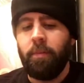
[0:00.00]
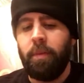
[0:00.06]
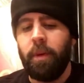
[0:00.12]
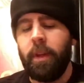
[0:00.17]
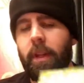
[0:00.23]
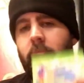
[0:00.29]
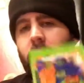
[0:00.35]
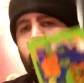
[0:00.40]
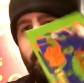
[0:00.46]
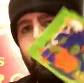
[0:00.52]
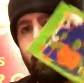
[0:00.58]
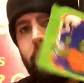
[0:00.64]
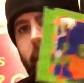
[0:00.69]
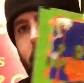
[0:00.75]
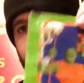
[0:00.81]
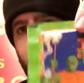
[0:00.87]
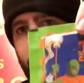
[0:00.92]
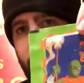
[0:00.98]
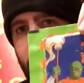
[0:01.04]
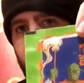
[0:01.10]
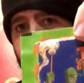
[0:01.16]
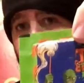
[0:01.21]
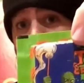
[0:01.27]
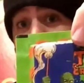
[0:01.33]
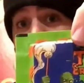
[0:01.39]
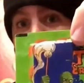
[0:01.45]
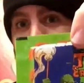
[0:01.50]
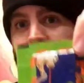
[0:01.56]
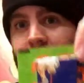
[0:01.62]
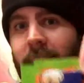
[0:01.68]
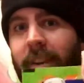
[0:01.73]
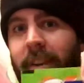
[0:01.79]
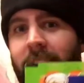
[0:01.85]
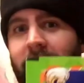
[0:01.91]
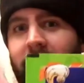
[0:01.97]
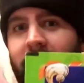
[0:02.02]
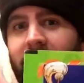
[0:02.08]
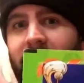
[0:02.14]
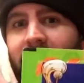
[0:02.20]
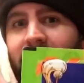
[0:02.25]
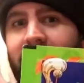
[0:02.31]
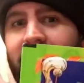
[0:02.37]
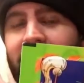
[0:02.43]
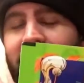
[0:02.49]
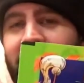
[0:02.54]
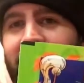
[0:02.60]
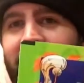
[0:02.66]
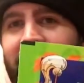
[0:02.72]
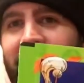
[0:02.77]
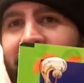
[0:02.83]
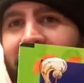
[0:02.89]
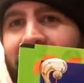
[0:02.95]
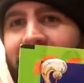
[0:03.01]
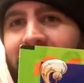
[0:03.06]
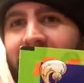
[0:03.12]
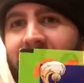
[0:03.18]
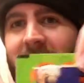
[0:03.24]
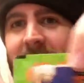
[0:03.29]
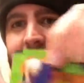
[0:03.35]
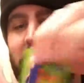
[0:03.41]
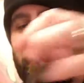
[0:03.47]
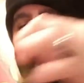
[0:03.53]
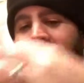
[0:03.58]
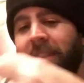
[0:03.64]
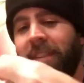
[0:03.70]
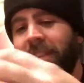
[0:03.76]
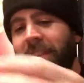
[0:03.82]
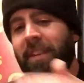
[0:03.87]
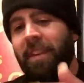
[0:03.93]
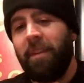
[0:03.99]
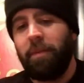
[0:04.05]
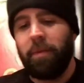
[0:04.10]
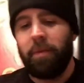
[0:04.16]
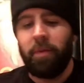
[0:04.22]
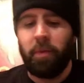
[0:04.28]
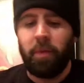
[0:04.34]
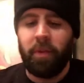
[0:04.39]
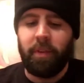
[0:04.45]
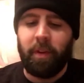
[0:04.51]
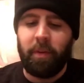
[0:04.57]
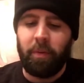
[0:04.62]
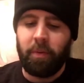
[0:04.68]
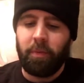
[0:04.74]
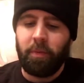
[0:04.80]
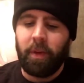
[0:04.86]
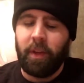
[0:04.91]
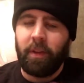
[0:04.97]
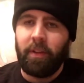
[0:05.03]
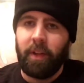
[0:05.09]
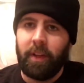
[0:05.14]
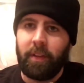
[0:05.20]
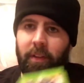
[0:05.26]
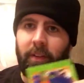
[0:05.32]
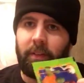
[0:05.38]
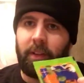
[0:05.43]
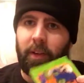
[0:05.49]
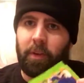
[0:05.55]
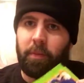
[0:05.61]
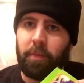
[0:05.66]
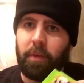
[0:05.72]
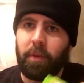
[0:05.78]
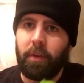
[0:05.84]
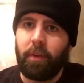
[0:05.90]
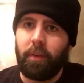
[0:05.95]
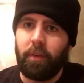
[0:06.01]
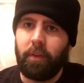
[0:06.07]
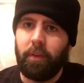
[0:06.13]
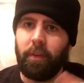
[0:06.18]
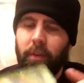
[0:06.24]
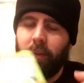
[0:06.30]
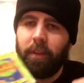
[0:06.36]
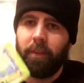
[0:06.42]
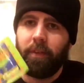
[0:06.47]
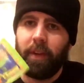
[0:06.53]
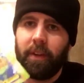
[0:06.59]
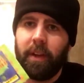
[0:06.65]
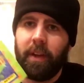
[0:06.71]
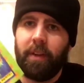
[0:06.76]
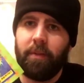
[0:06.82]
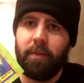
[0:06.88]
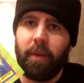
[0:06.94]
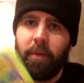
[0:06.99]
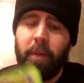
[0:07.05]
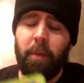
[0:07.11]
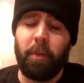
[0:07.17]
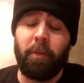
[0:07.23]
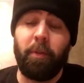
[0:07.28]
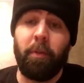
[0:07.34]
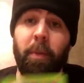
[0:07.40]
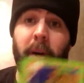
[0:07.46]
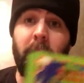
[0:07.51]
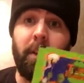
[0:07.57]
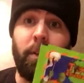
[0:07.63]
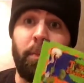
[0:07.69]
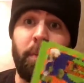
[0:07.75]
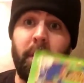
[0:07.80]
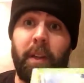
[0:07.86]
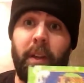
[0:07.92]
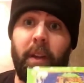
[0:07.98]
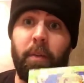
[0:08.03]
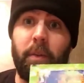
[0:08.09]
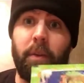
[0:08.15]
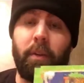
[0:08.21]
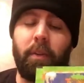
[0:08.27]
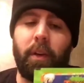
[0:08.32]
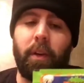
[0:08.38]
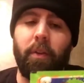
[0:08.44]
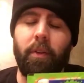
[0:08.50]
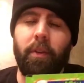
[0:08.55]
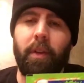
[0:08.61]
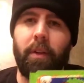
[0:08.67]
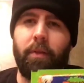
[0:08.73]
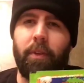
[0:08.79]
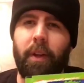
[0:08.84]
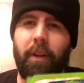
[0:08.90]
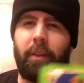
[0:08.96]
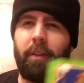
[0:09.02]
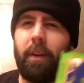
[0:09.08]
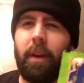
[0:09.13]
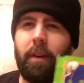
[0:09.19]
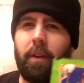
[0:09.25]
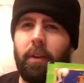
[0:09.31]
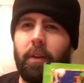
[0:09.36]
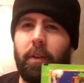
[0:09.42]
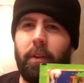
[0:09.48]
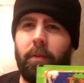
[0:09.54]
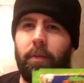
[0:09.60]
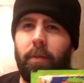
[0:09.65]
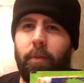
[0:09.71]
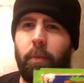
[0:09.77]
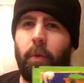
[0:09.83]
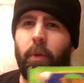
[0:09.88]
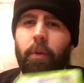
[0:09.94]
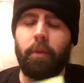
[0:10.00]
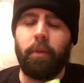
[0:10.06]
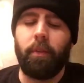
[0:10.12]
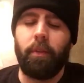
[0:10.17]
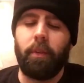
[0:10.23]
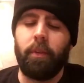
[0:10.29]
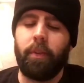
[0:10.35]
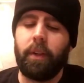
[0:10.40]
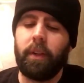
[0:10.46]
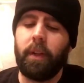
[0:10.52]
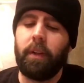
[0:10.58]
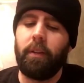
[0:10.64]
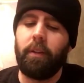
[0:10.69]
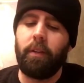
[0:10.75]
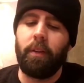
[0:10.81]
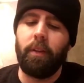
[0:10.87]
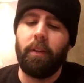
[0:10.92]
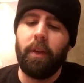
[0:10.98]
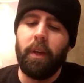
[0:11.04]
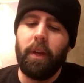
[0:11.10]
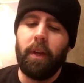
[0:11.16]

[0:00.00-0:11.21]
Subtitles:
Panini Toxic Crusader. Well, these were the ones that went into like the sticker books and stuff like that. Like people still buy these Panini books like all the time for like soccer and sports and stuff like that. So